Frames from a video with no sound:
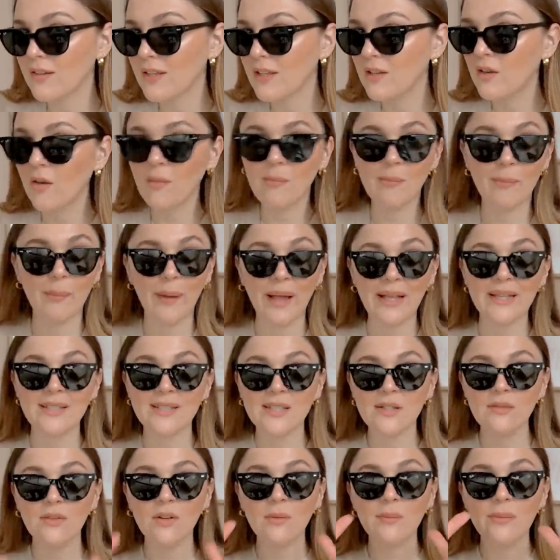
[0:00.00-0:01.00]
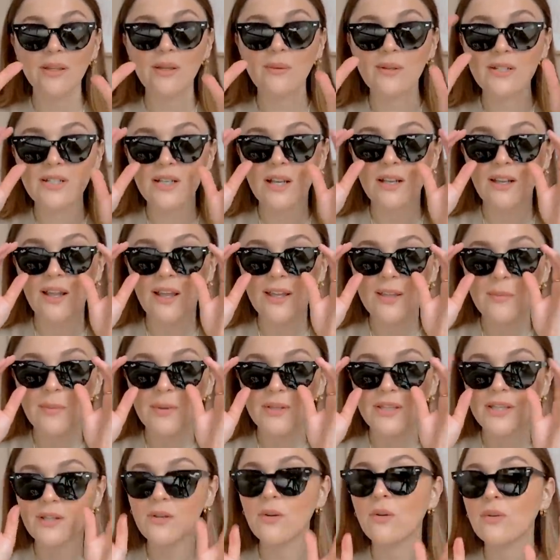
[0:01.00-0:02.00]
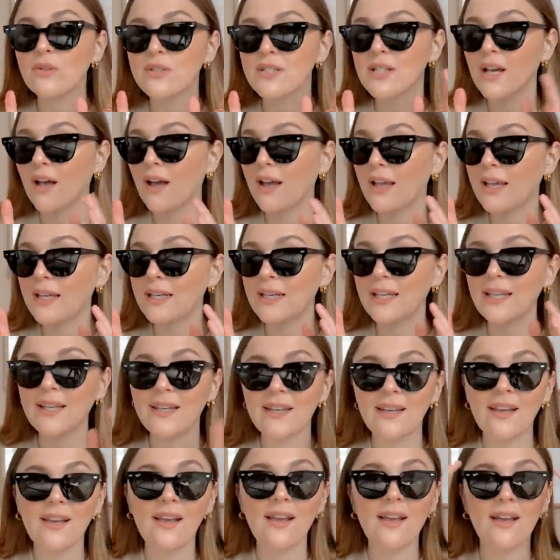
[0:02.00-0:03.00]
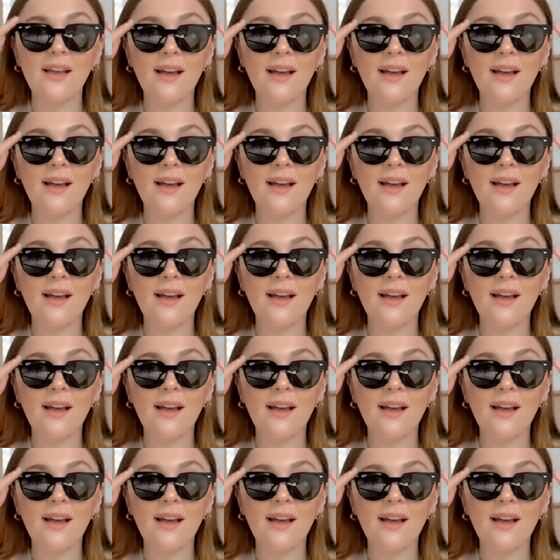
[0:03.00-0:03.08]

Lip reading: They're not massive on me, which I like, but they're not tiny.